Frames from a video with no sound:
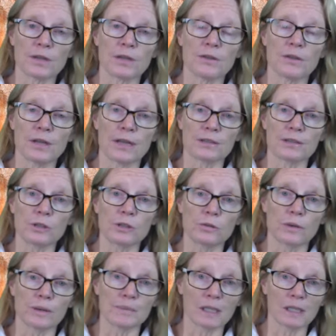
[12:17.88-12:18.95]
that
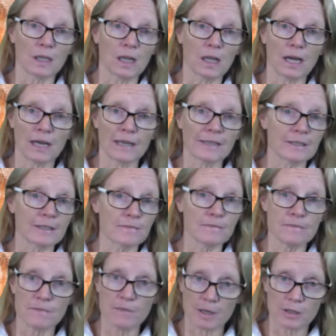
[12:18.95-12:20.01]
you apply as
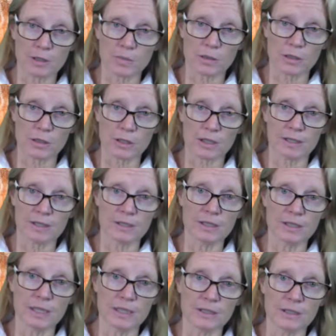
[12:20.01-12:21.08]
much pressure as
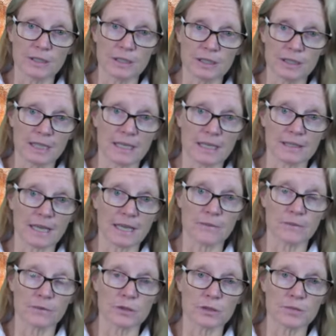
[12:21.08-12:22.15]
needed to get that
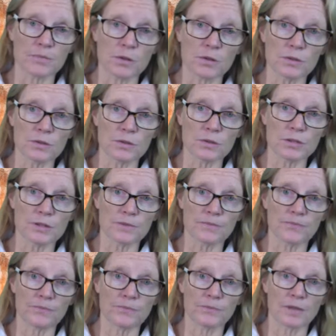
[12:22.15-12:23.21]
response,
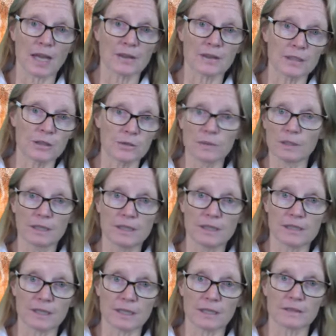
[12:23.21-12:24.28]
and then you
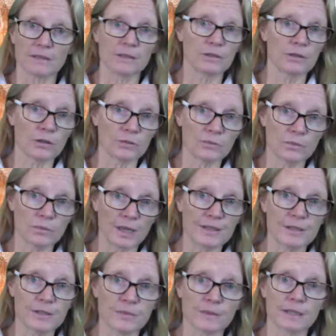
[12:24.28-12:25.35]
release it and you know when
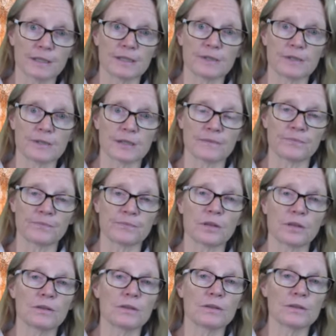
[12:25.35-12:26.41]
to release it.
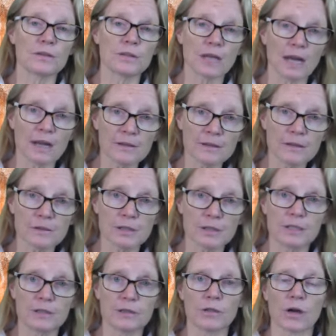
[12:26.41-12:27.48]
The other
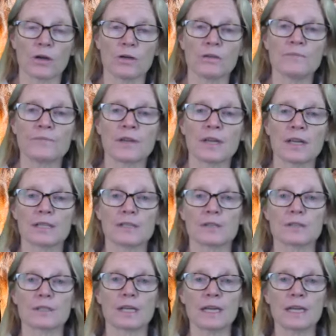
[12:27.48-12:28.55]
thing you know is
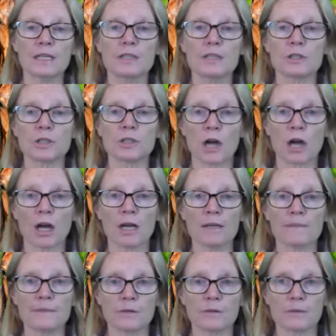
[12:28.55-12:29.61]
that each
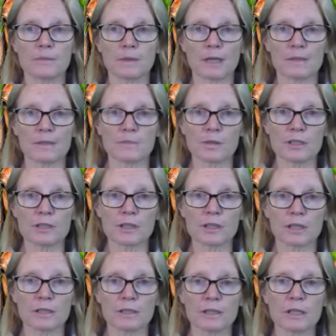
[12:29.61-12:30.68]
time you apply
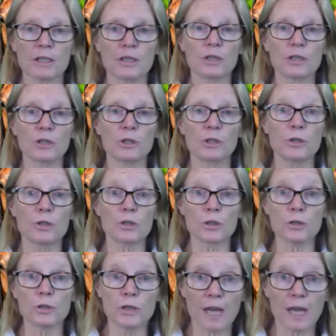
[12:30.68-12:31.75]
pressure, you
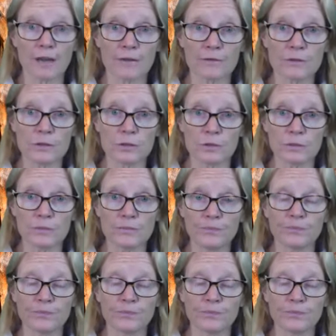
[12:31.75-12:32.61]
should have to